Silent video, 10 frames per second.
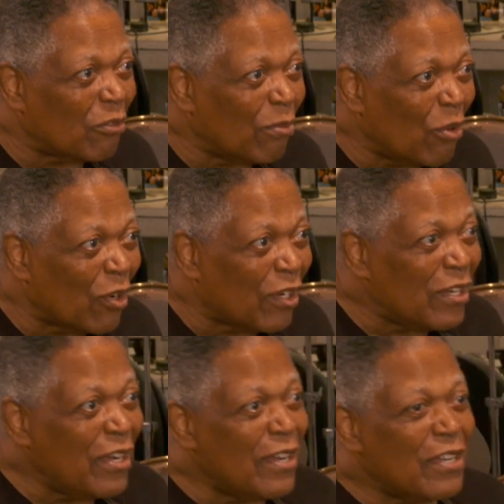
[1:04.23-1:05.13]
boy.
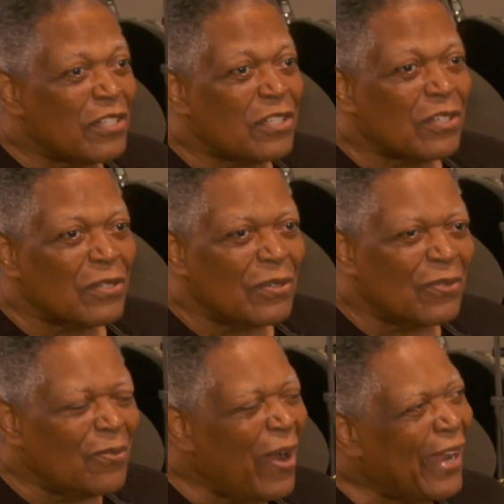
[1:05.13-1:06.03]
Mm-hmm. So
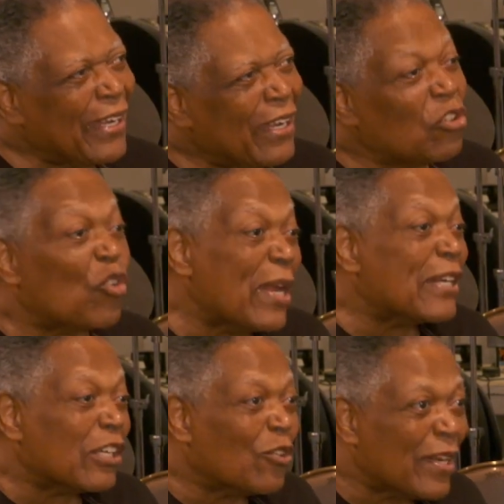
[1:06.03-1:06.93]
why can't
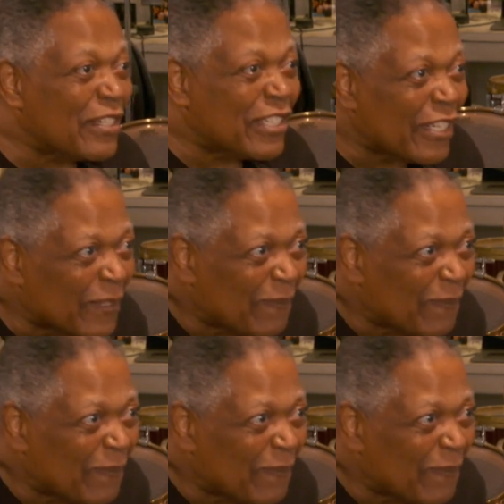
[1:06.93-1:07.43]
Grady Tate?